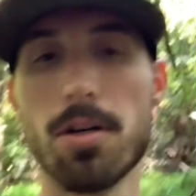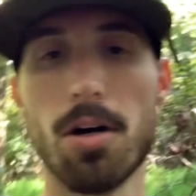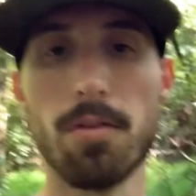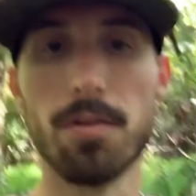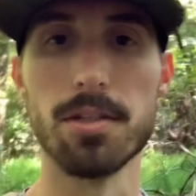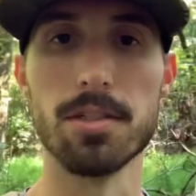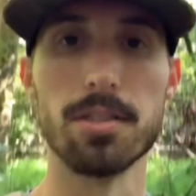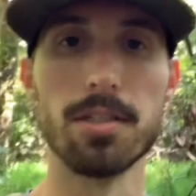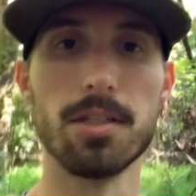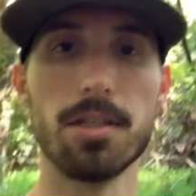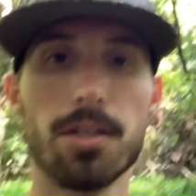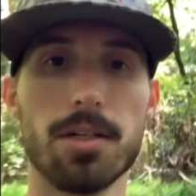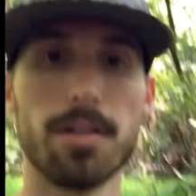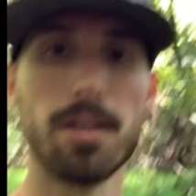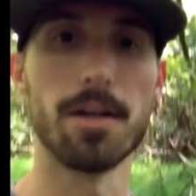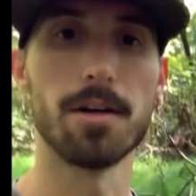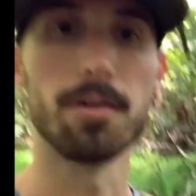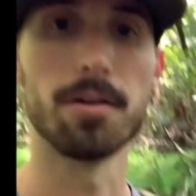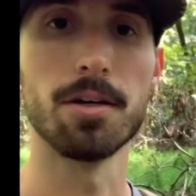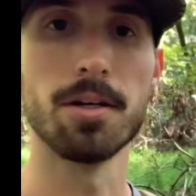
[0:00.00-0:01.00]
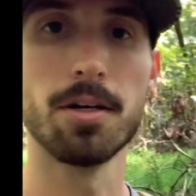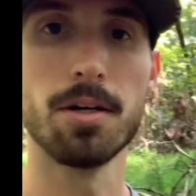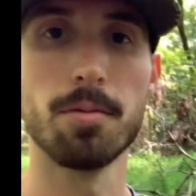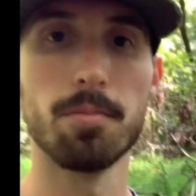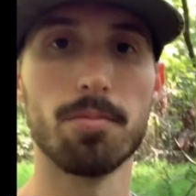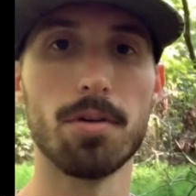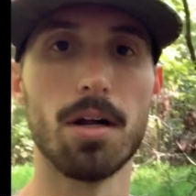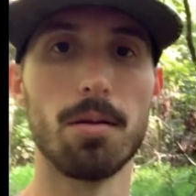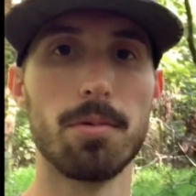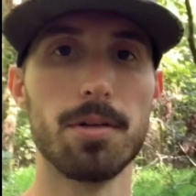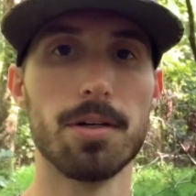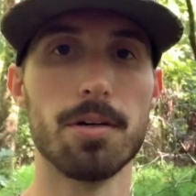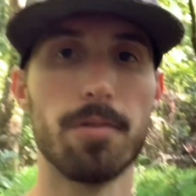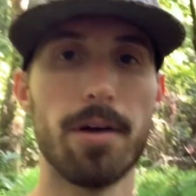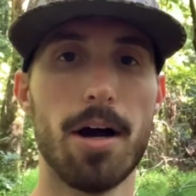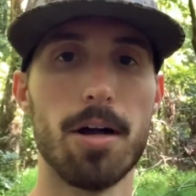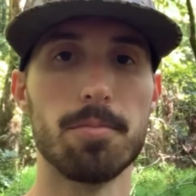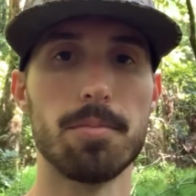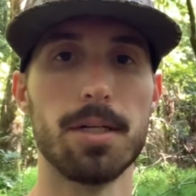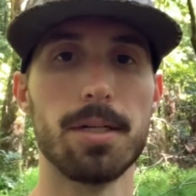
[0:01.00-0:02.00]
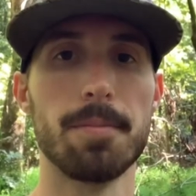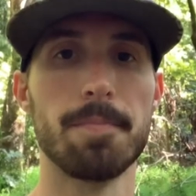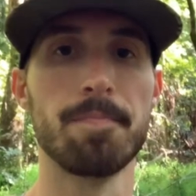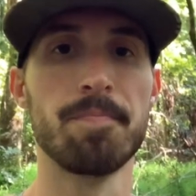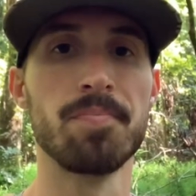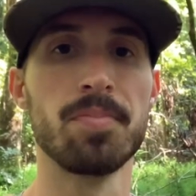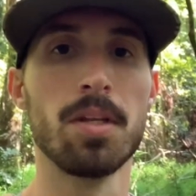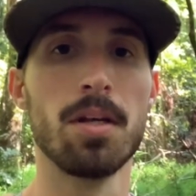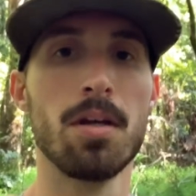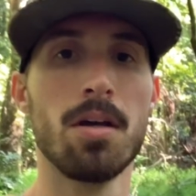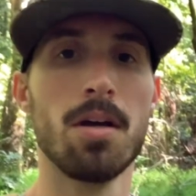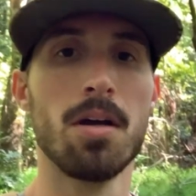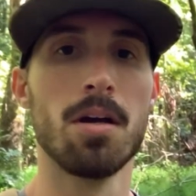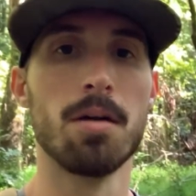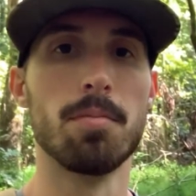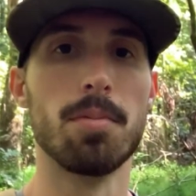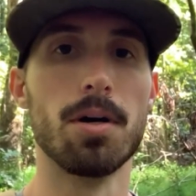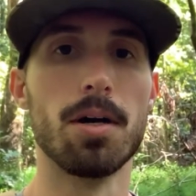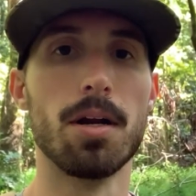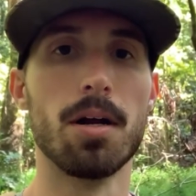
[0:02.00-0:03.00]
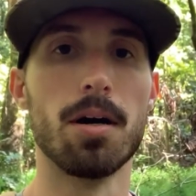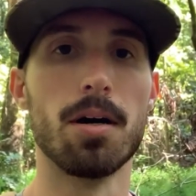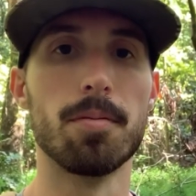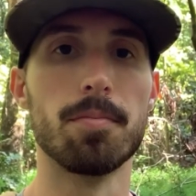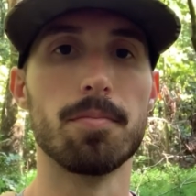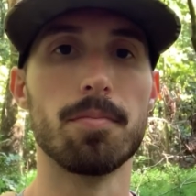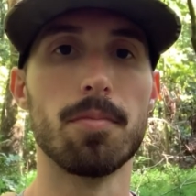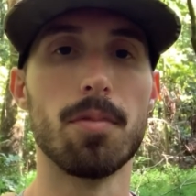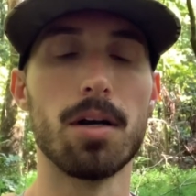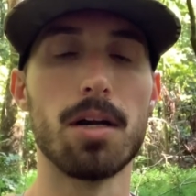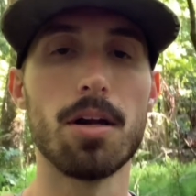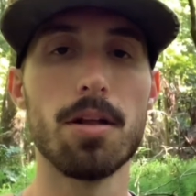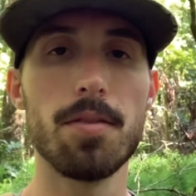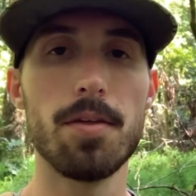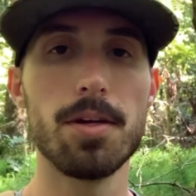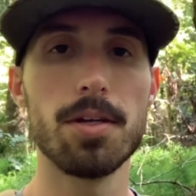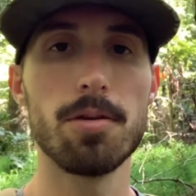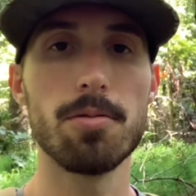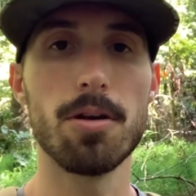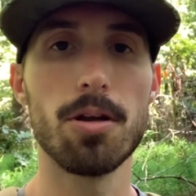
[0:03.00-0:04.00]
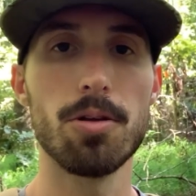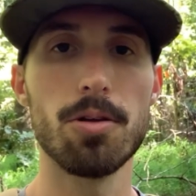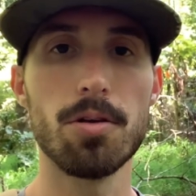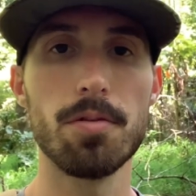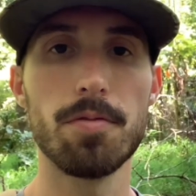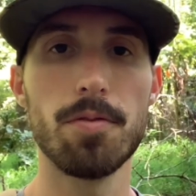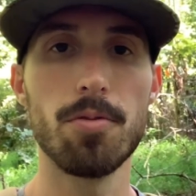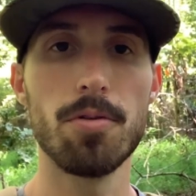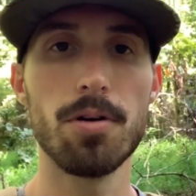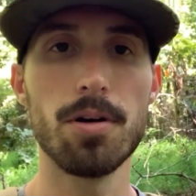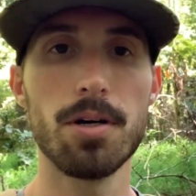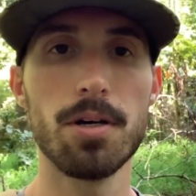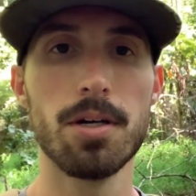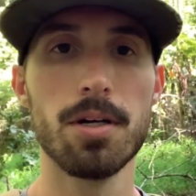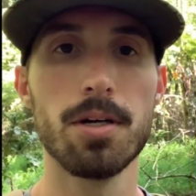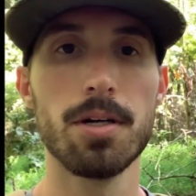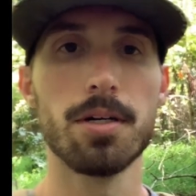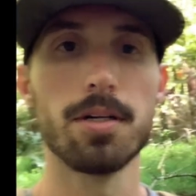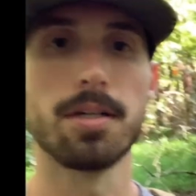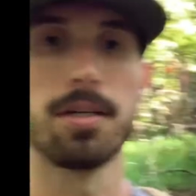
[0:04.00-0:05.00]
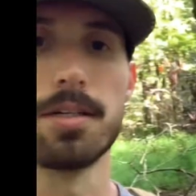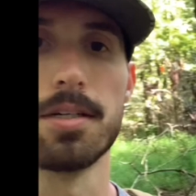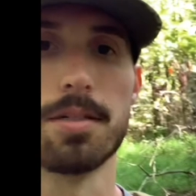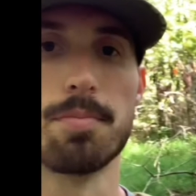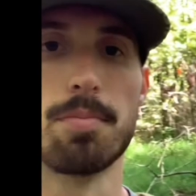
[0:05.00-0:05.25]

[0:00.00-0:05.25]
all these deer that are probably around me, but another thing you want to look for is